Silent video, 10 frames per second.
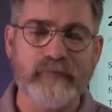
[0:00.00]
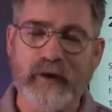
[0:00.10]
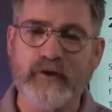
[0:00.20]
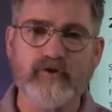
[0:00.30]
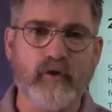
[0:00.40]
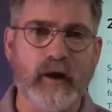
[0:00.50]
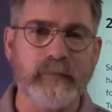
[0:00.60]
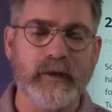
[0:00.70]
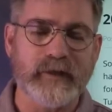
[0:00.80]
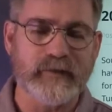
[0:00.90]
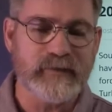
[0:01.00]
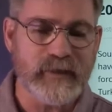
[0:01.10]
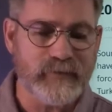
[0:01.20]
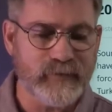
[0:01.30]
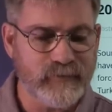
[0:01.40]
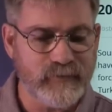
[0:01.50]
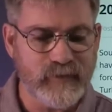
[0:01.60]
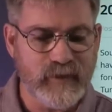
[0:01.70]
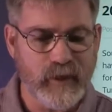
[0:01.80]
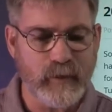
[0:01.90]
Very troubling indeed
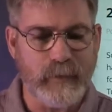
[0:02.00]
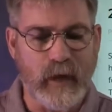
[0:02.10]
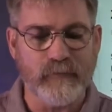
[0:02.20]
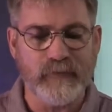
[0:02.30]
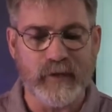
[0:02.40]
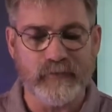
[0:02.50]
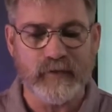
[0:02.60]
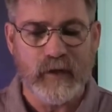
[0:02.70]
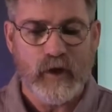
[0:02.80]
to hear about this.